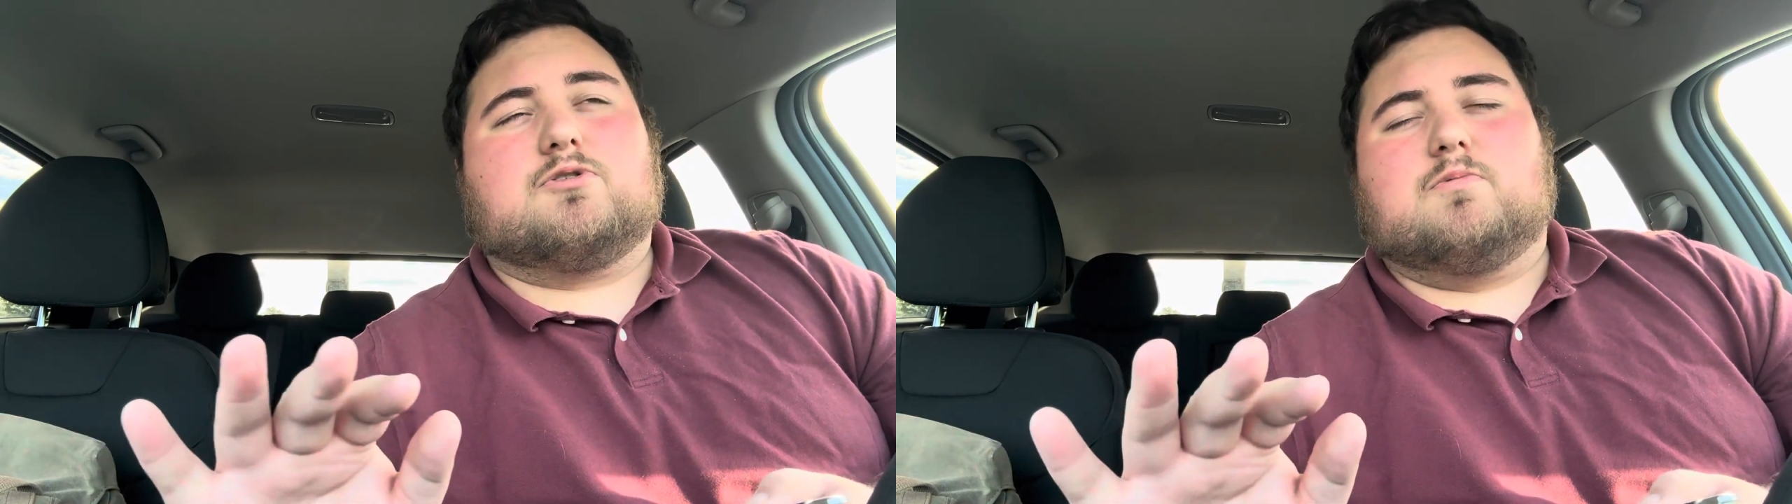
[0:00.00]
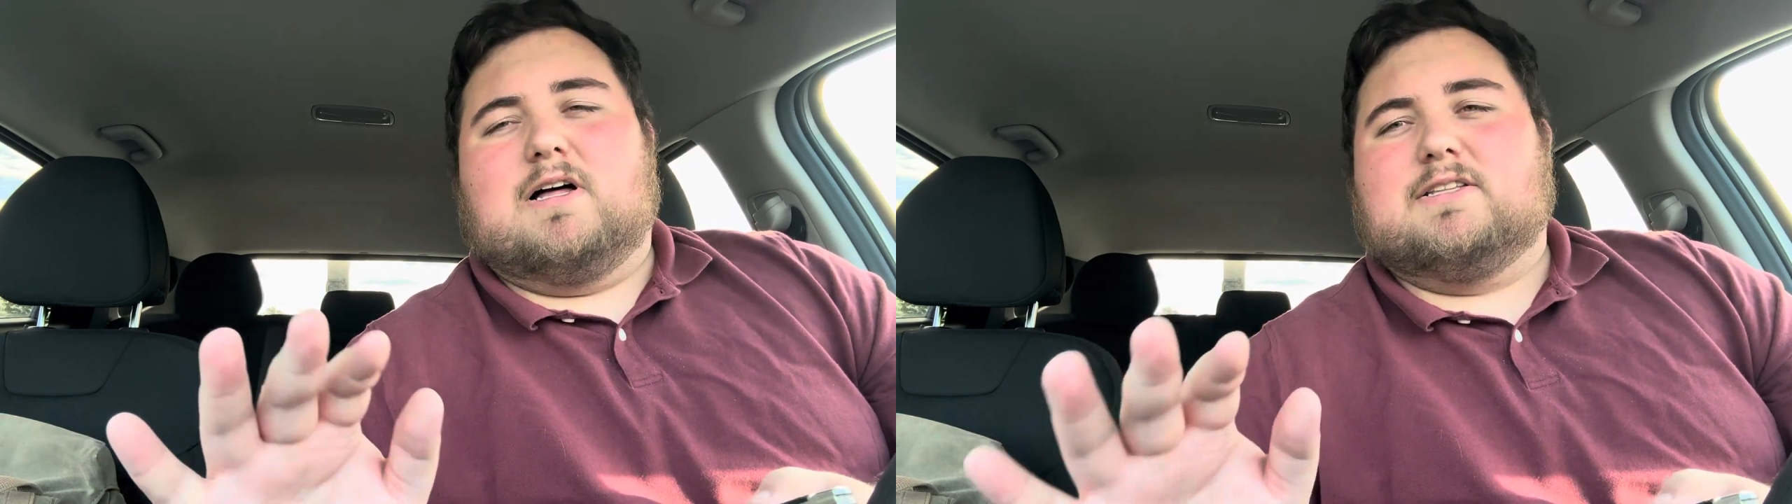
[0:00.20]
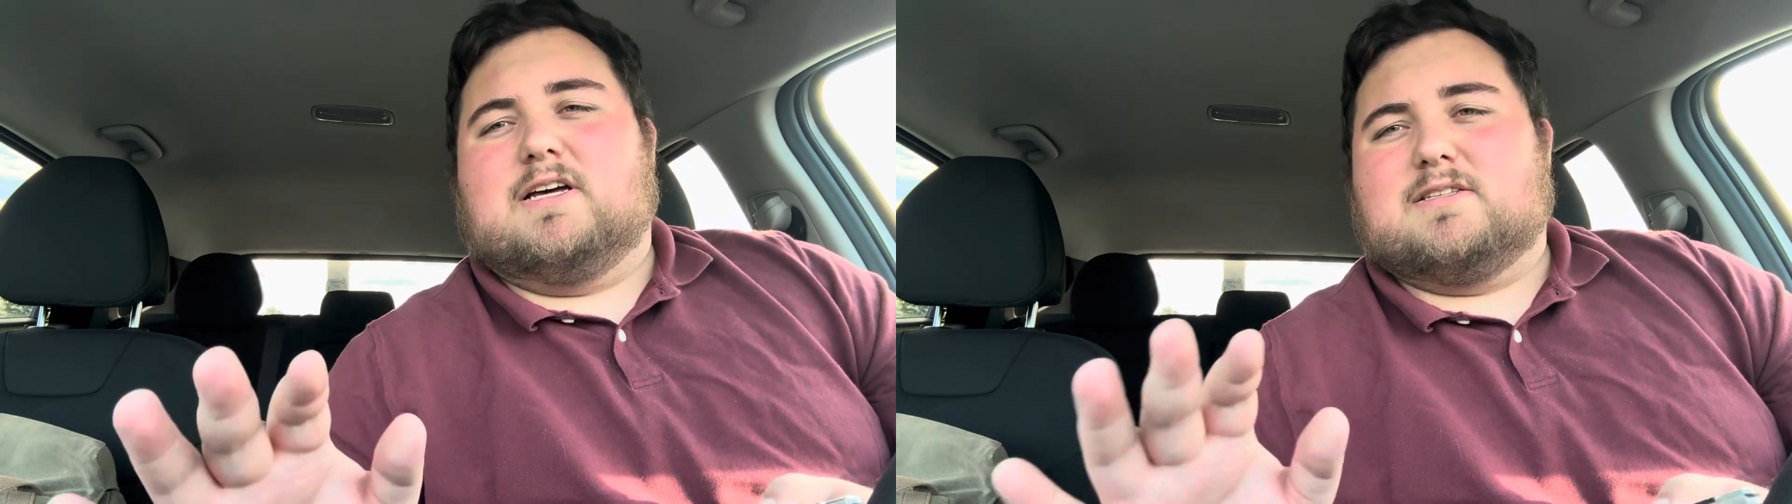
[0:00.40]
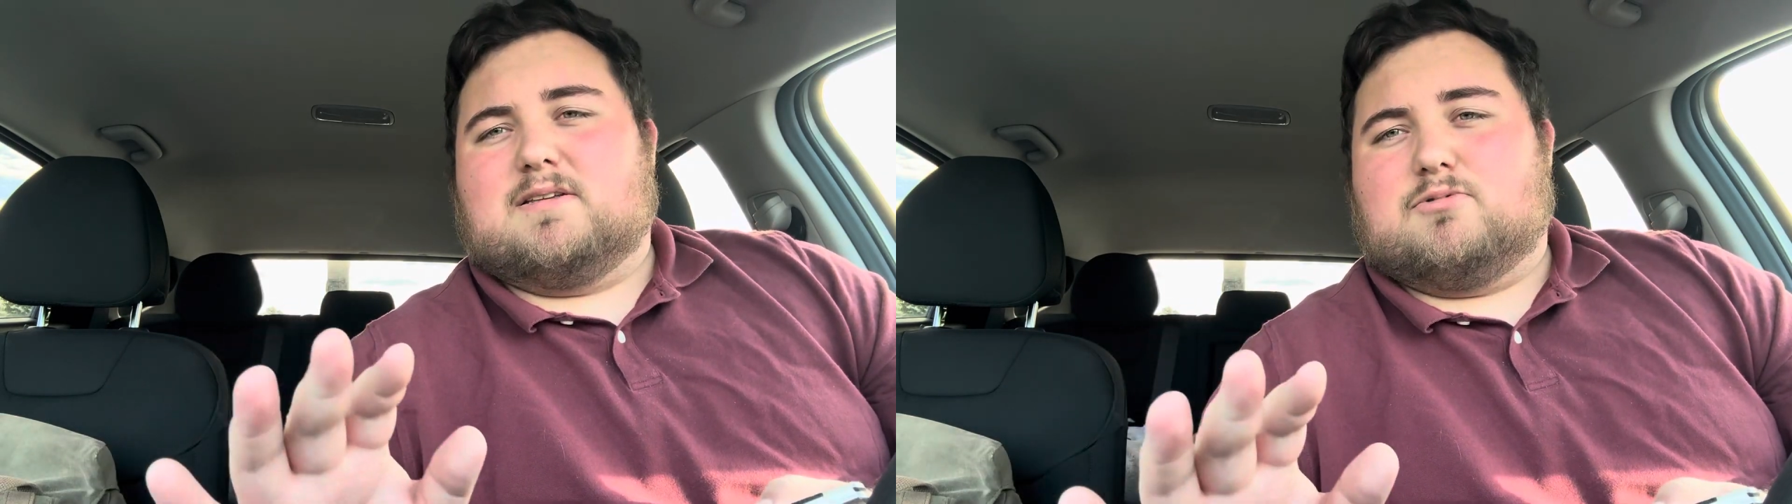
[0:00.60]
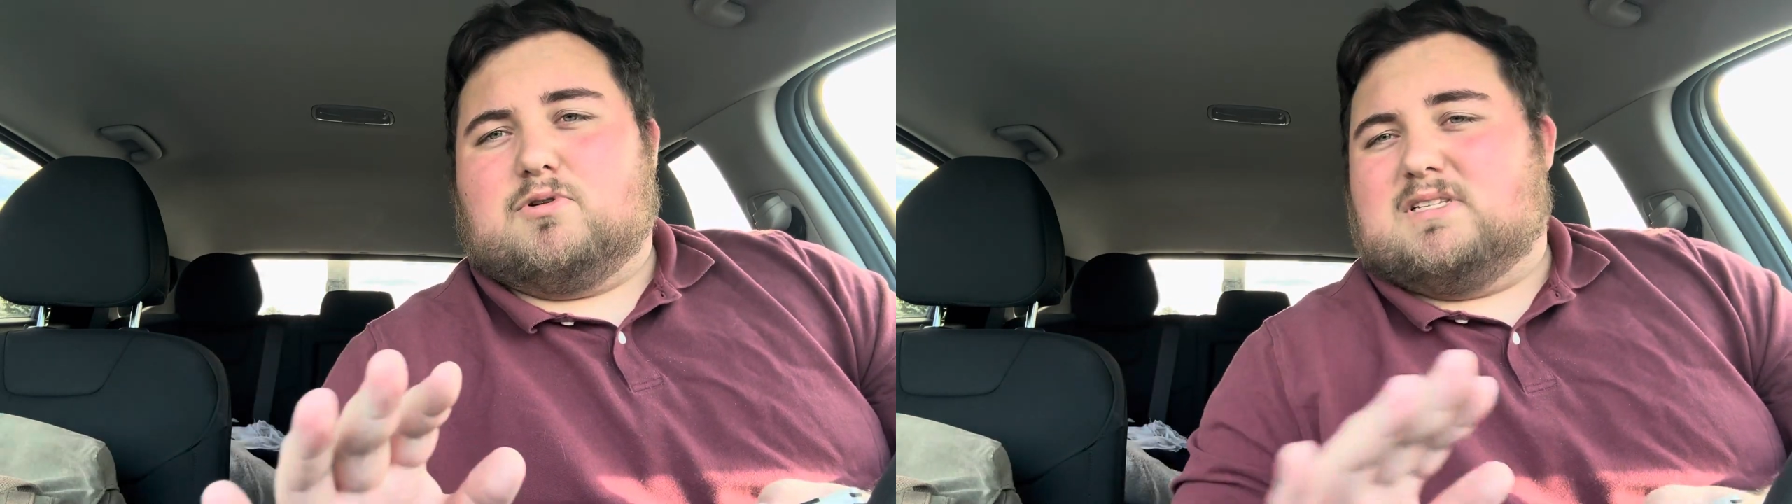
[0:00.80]
well done
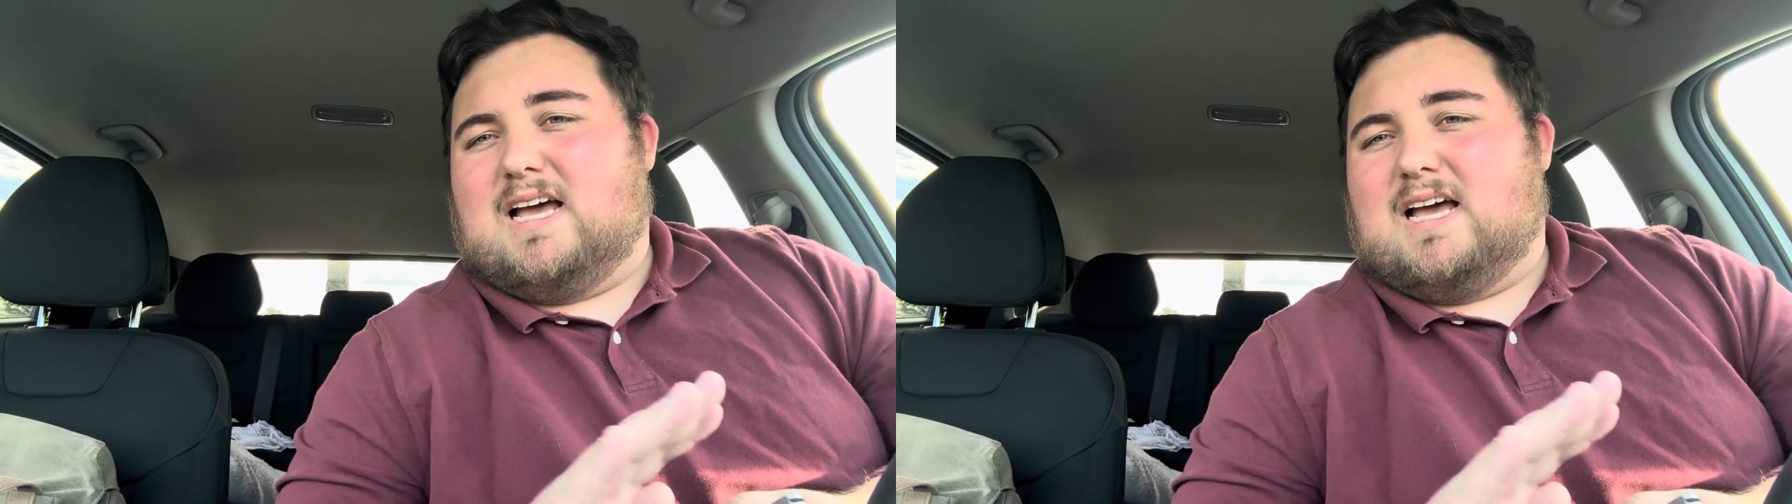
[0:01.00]
slip joints